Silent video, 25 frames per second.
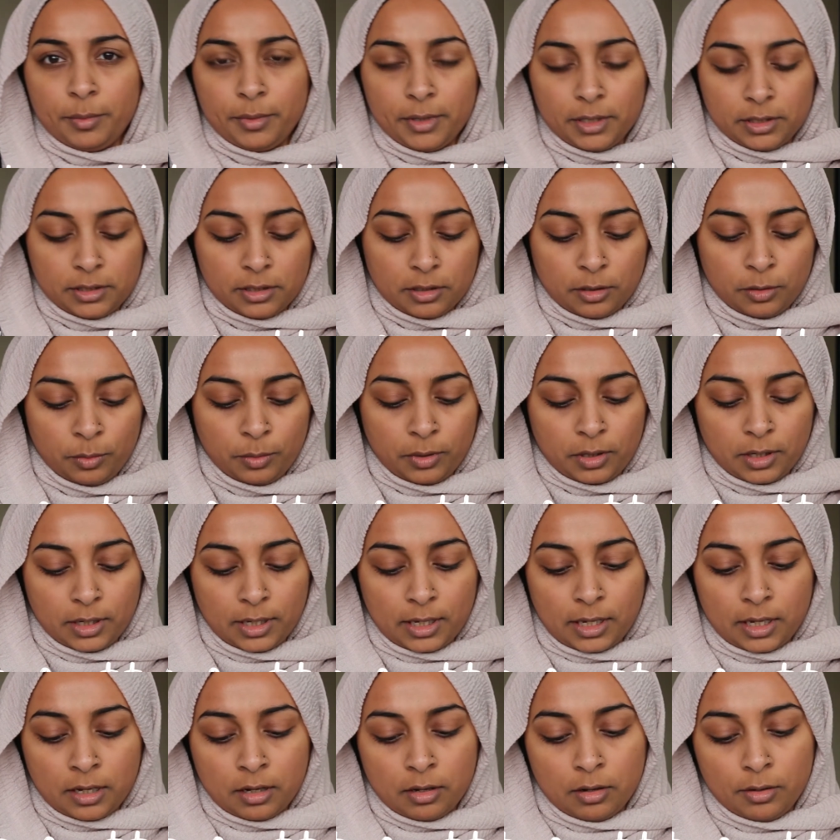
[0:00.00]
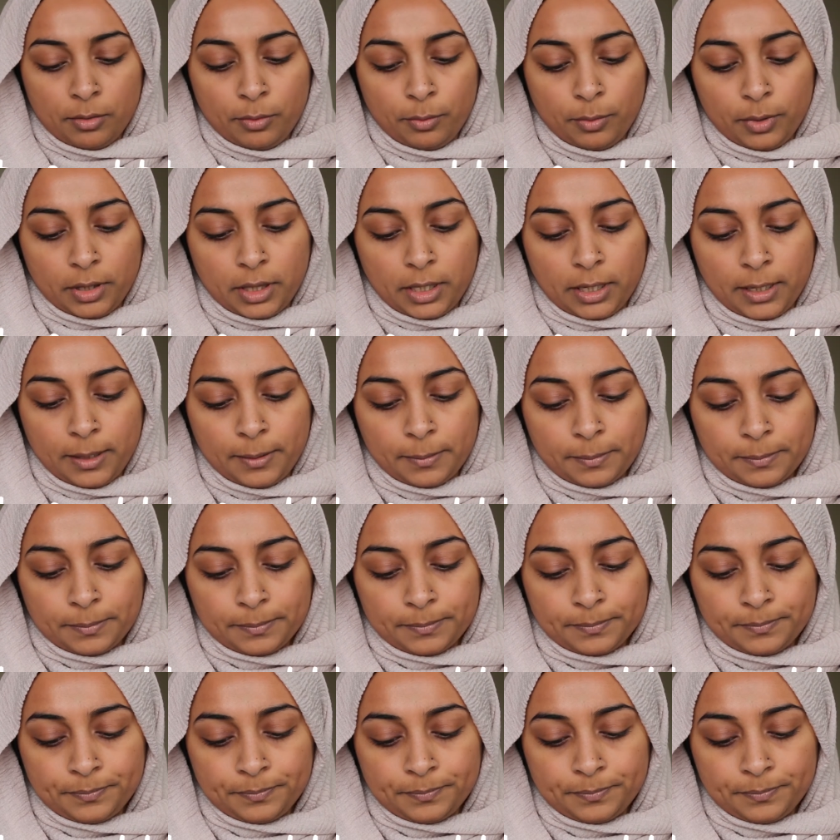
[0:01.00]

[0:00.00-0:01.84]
limit, so we're going to get on with it.